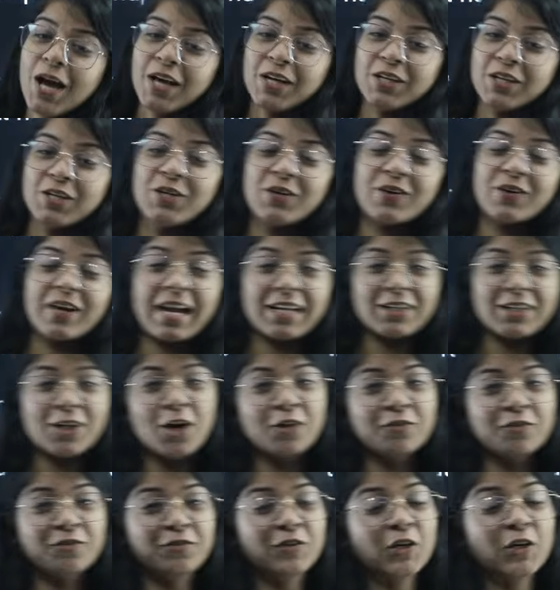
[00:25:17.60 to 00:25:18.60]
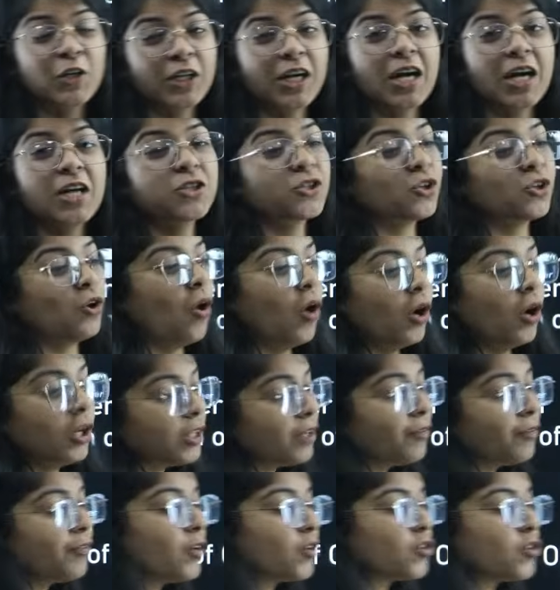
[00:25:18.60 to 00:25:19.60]
you cannot forecast all
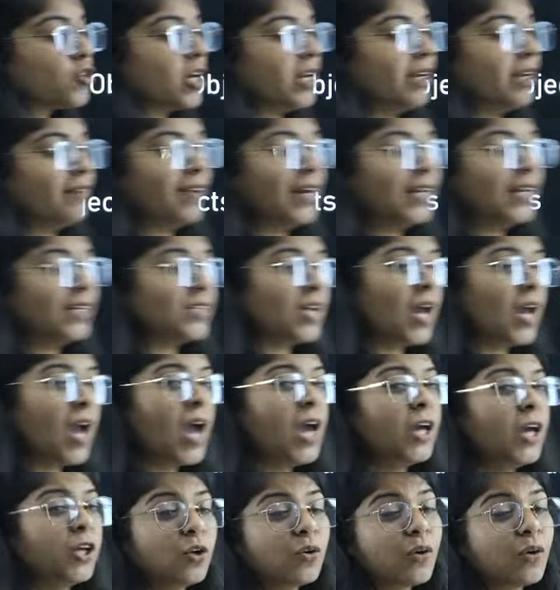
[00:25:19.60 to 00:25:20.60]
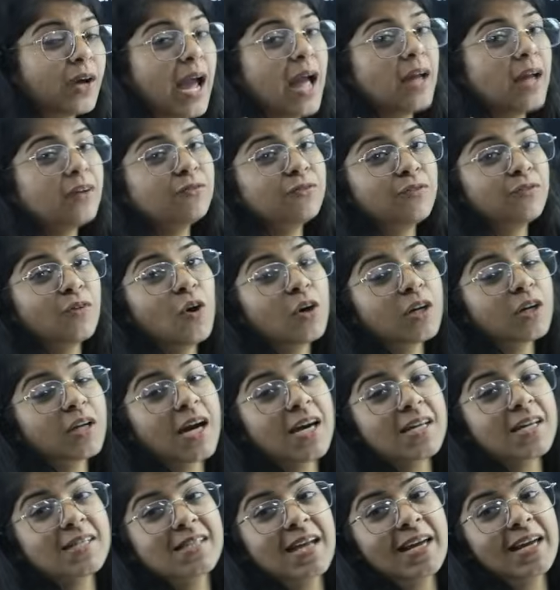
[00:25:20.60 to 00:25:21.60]
the future events. You can
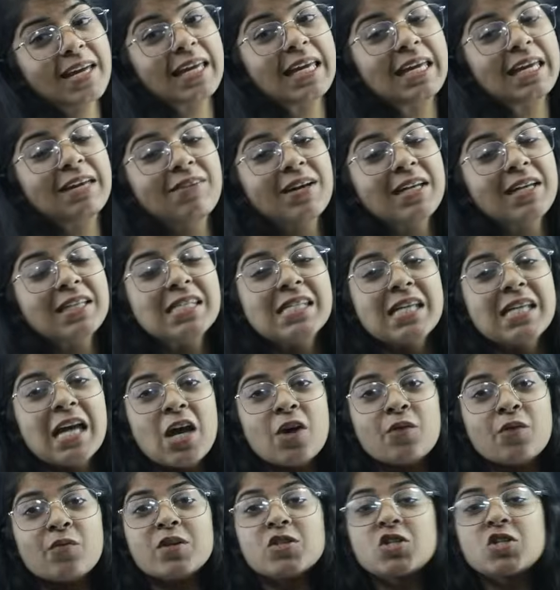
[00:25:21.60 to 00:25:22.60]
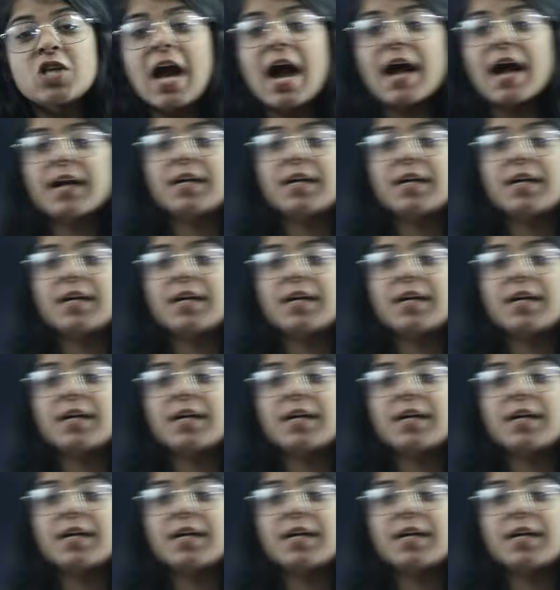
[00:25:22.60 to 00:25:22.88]
forecast the events which had